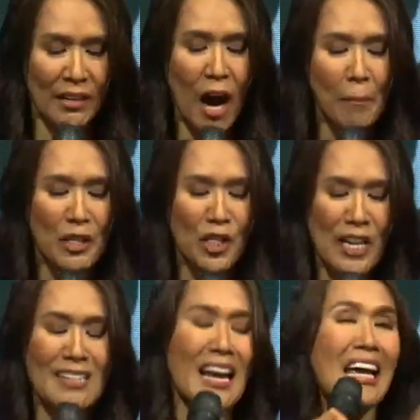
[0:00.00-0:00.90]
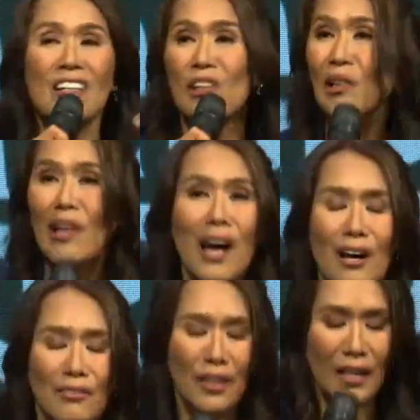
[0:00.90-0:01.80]
accomplishes, is
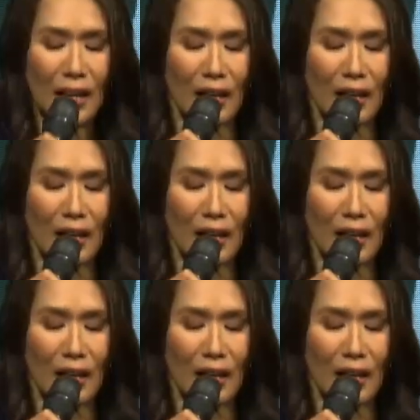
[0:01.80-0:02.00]
love,